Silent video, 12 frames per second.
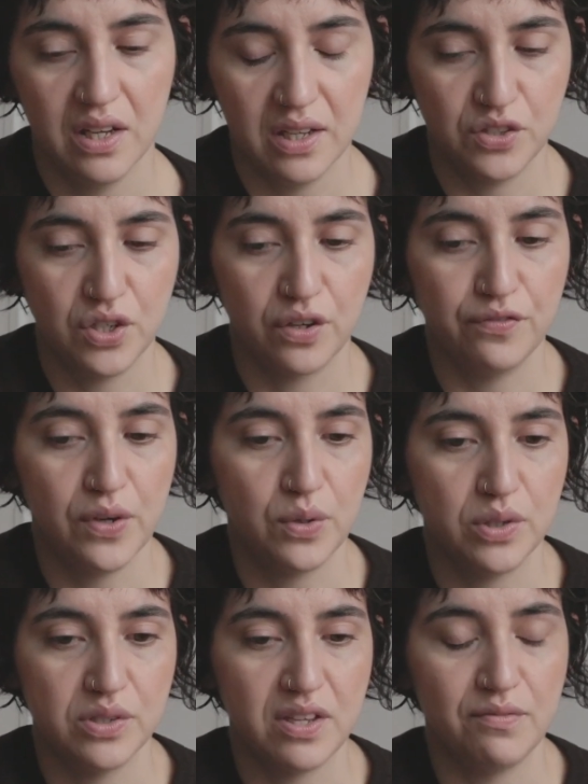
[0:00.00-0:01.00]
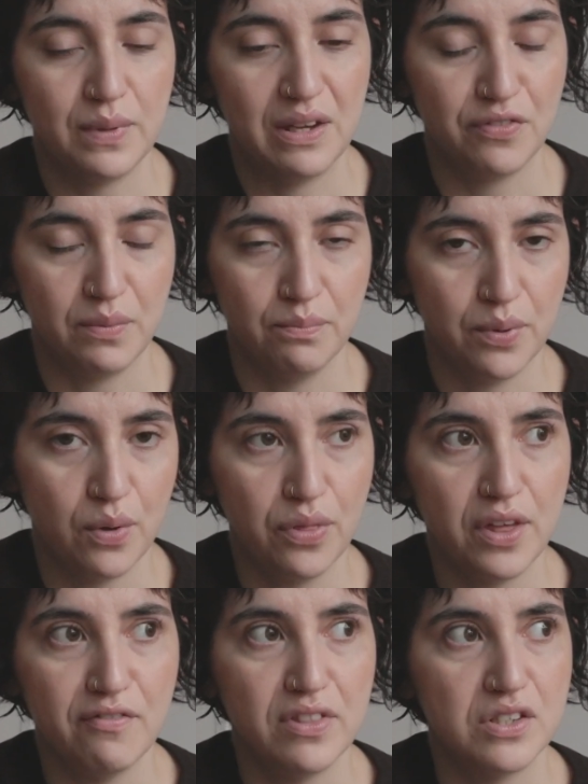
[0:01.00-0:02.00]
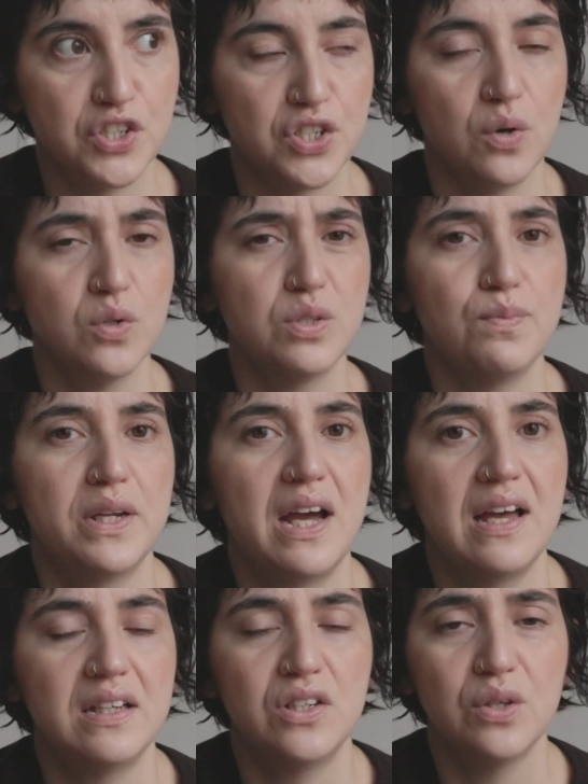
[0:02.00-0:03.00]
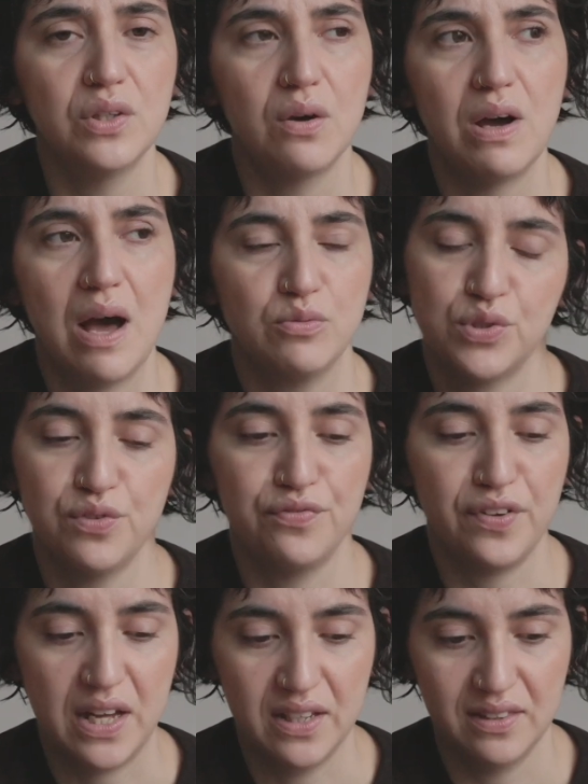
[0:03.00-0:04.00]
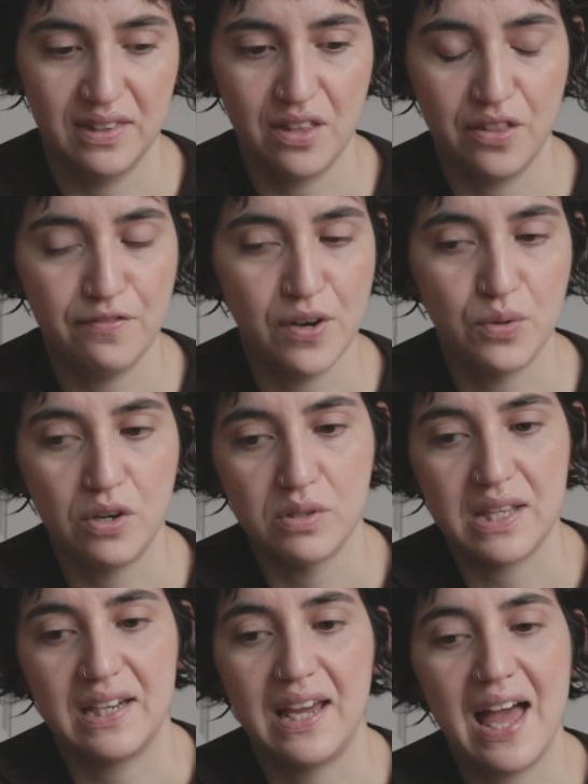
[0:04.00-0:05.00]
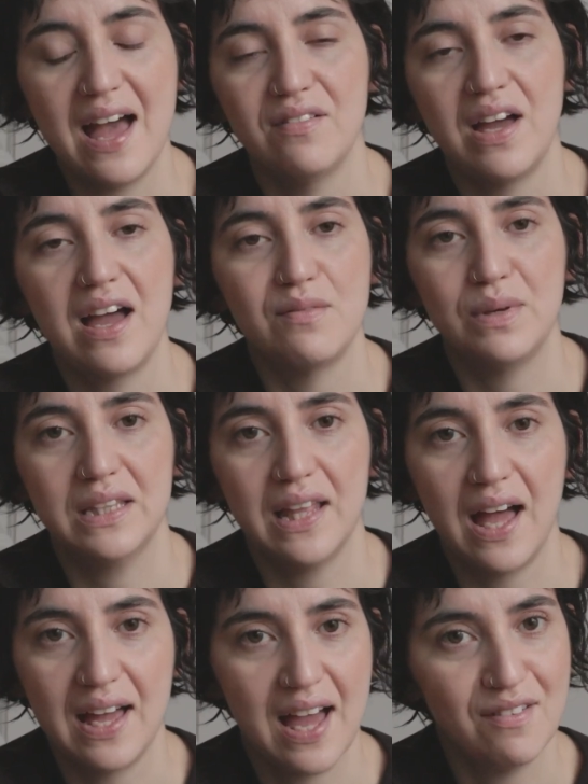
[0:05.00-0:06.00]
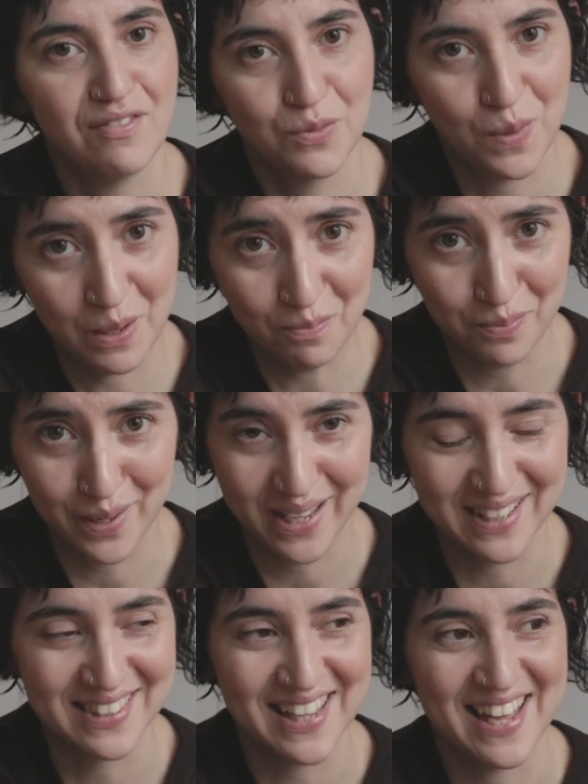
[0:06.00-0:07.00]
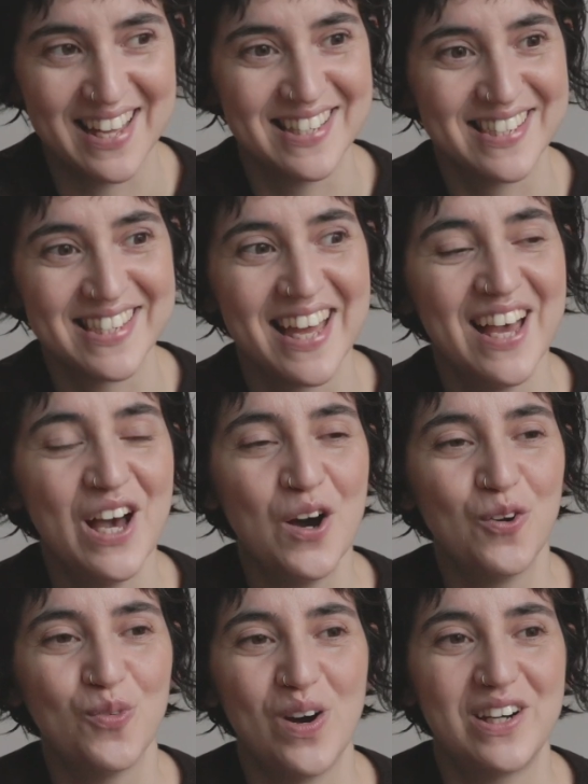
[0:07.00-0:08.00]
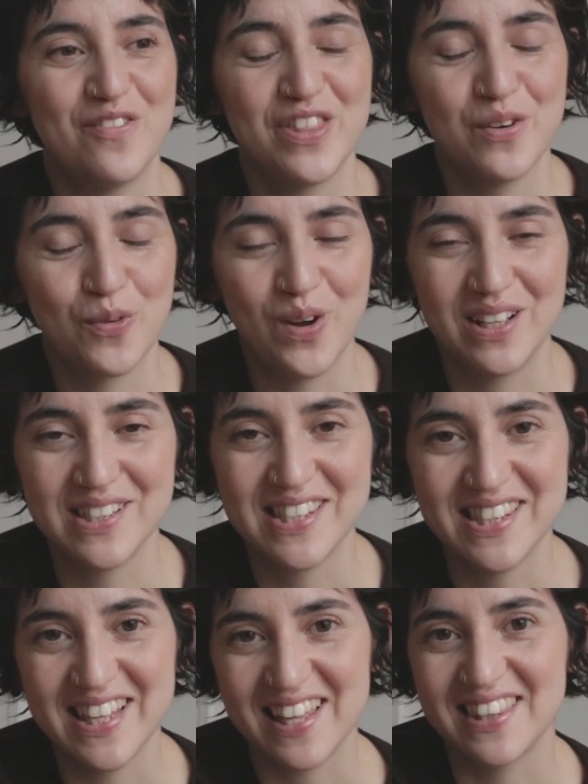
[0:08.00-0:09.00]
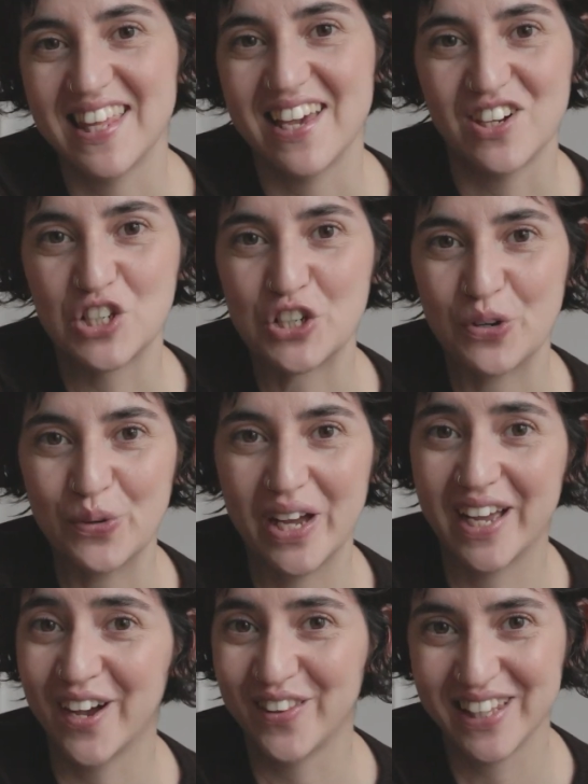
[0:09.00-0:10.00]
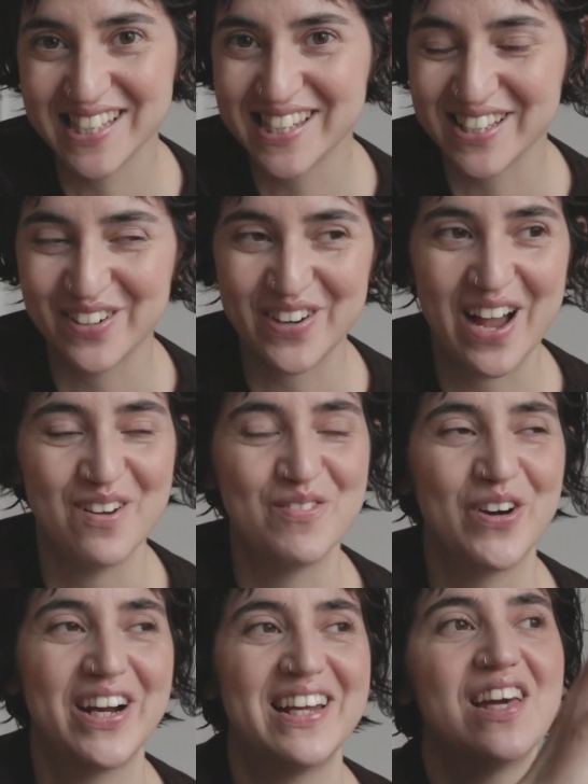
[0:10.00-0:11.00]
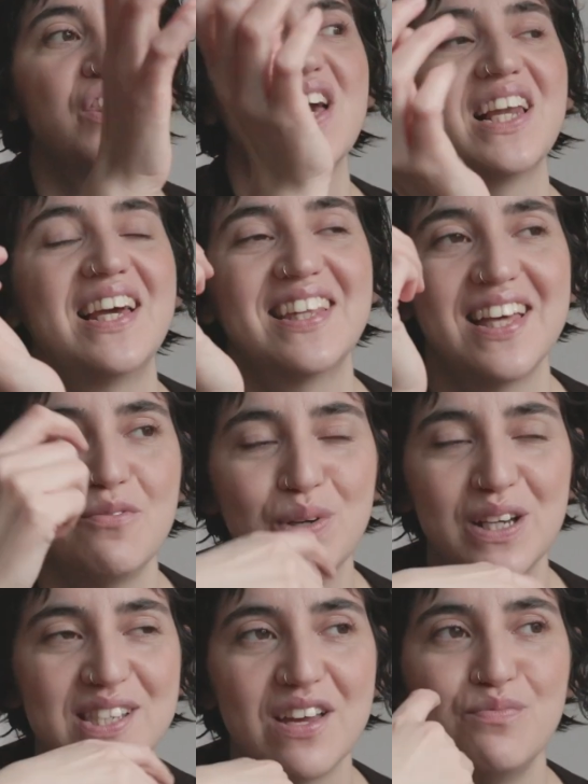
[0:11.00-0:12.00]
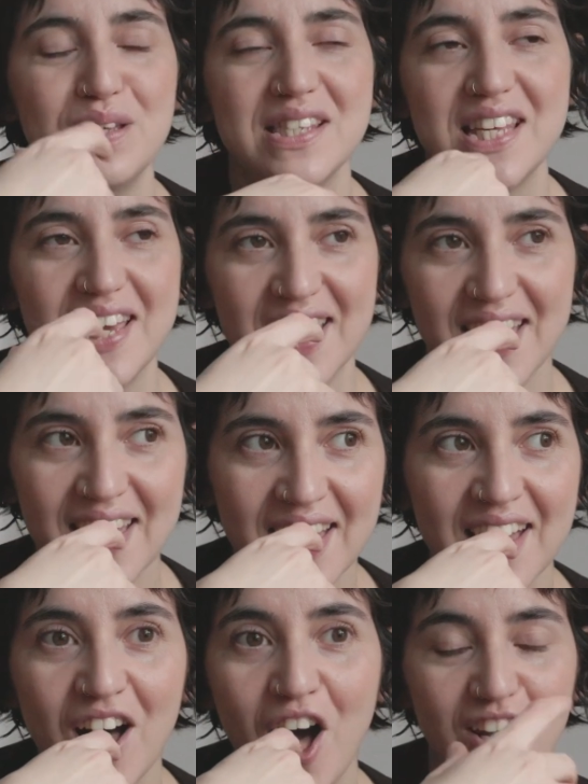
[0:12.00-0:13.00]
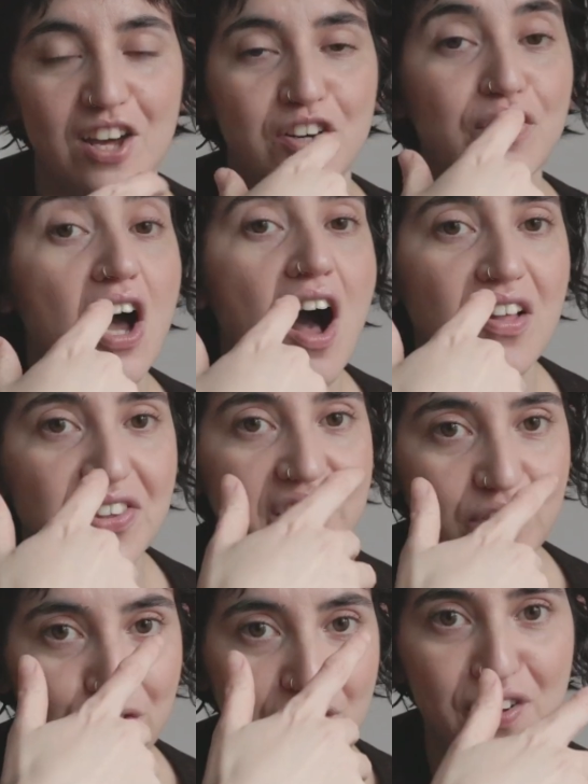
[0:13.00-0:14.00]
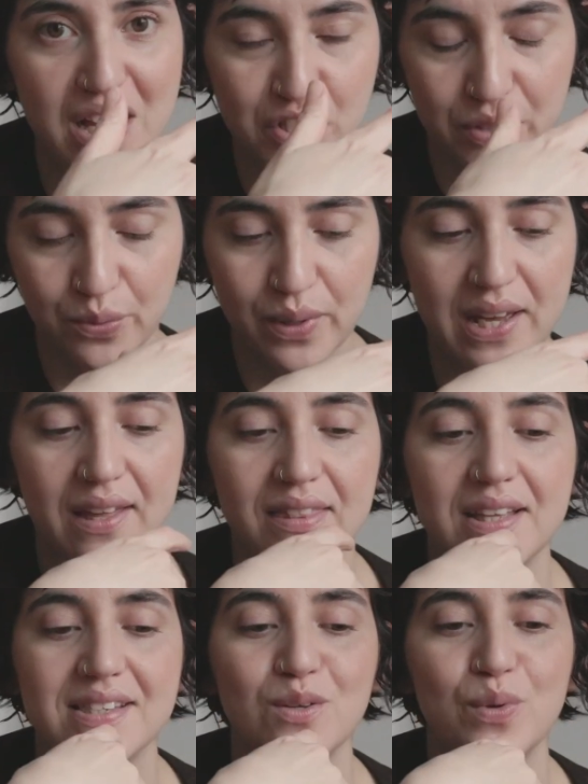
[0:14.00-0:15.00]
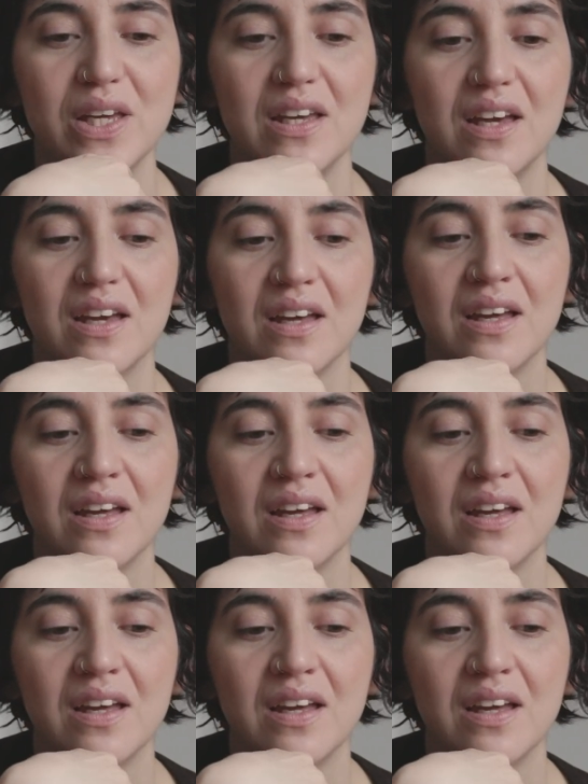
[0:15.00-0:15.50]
took photos of me from both of the shows, but I don't know how to find the photos, and I haven't been picked as one of the ones that they are showing on Instagram or anything like that, because I've been seeing a lot of content from Fashion Week this week